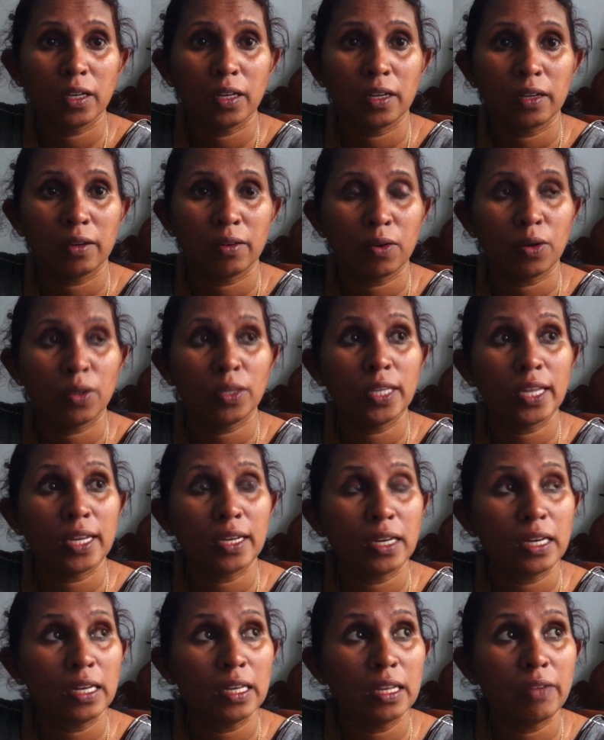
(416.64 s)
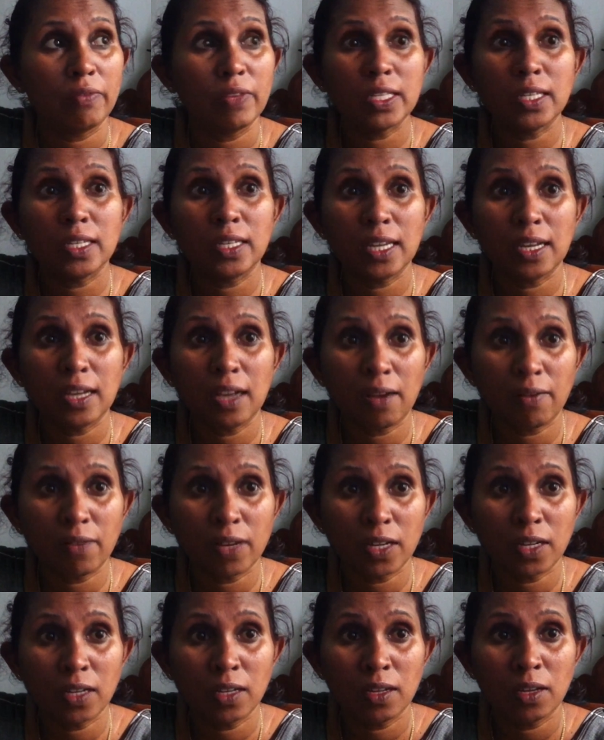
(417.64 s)
in the visiting
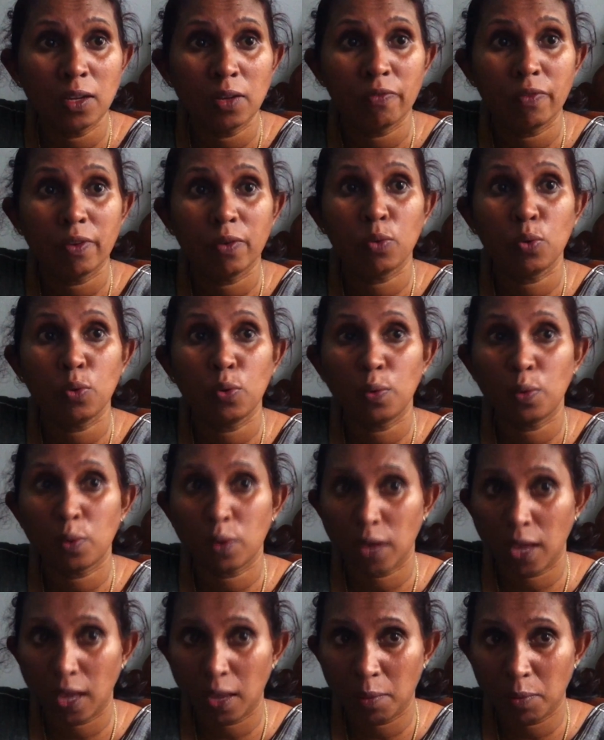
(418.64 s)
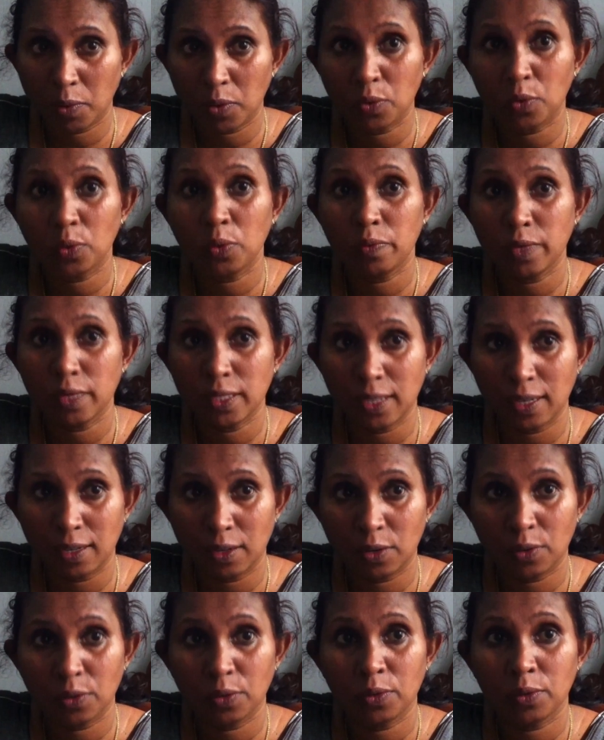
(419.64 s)
hour, who came to
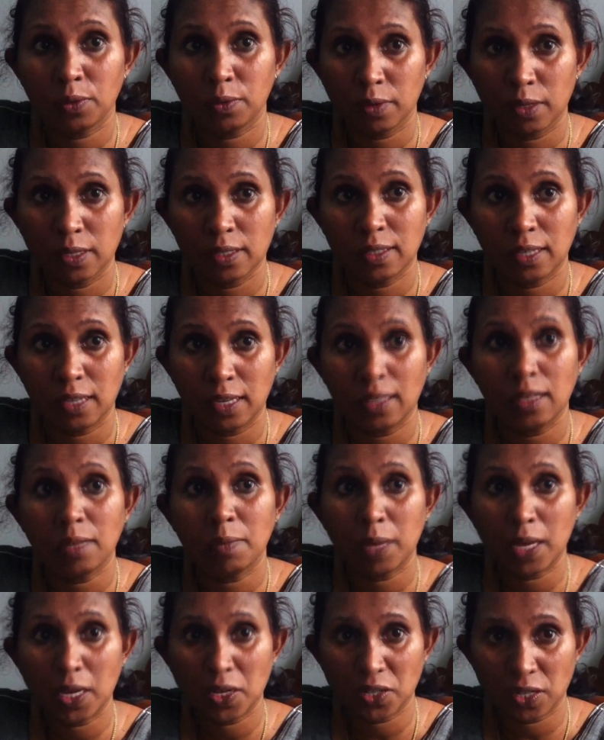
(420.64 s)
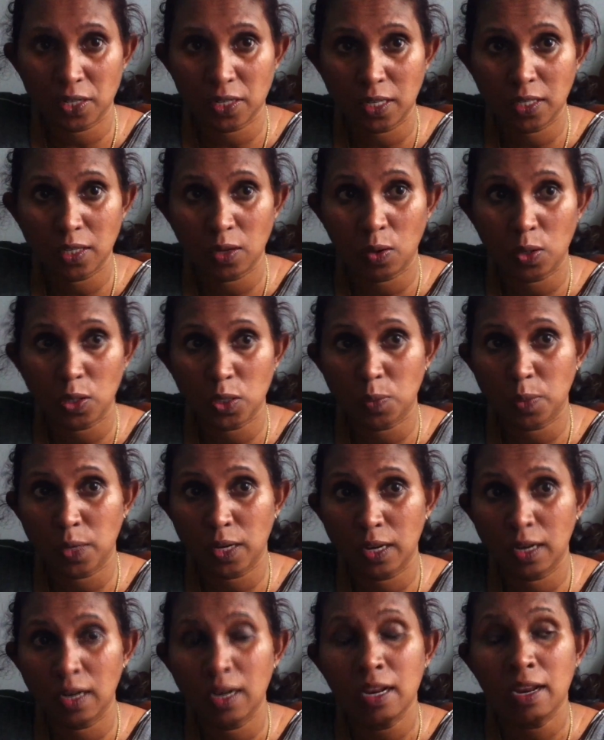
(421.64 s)
visit to see the patients in the
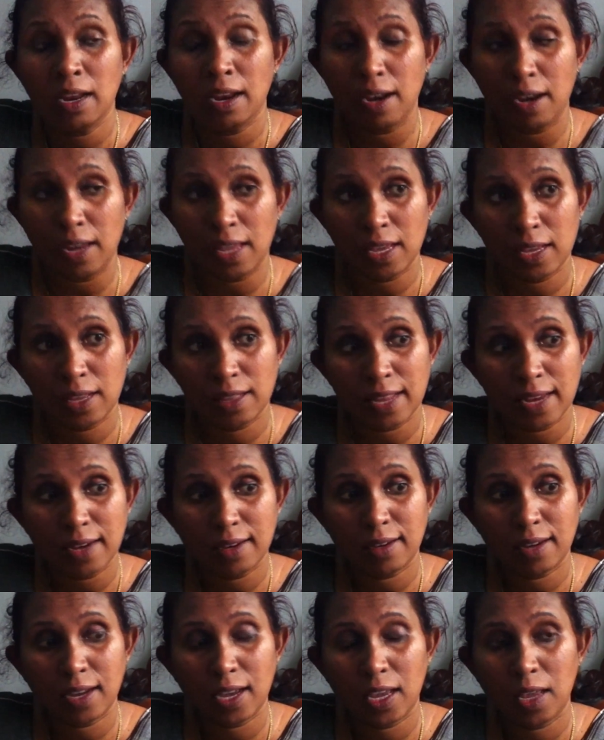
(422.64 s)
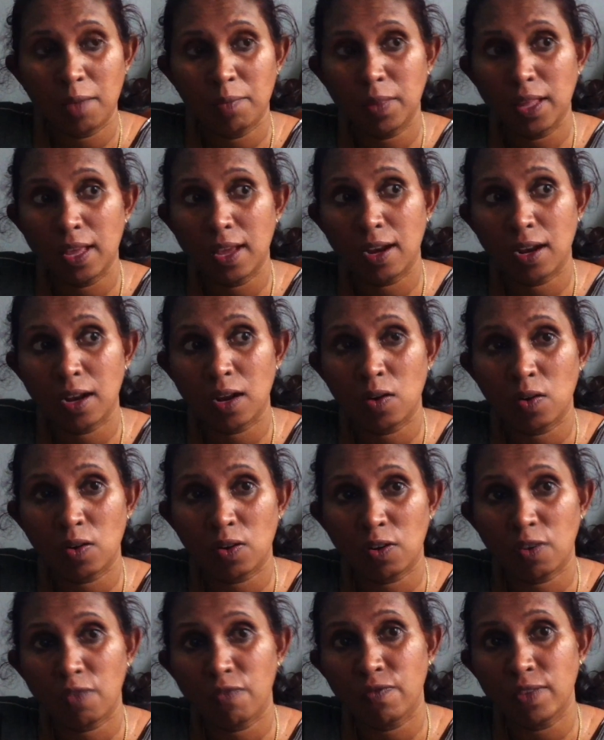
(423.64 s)
hospital. Near that time, there are
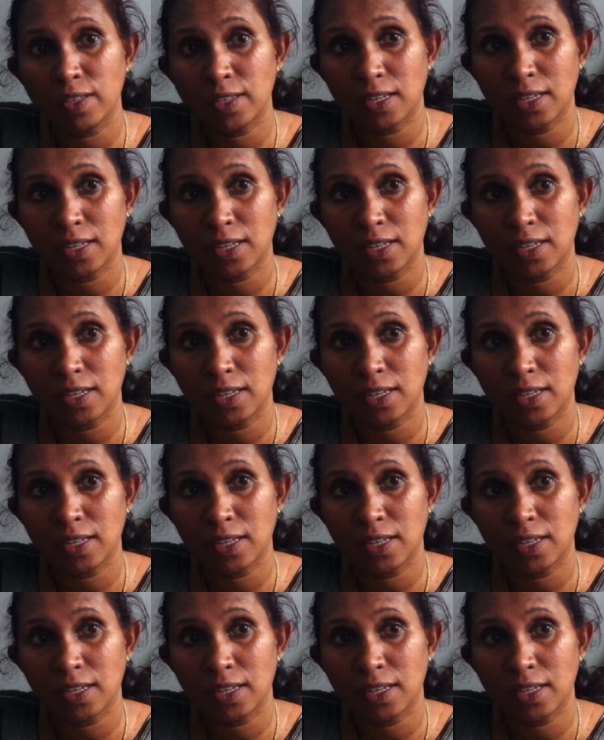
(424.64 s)
a lot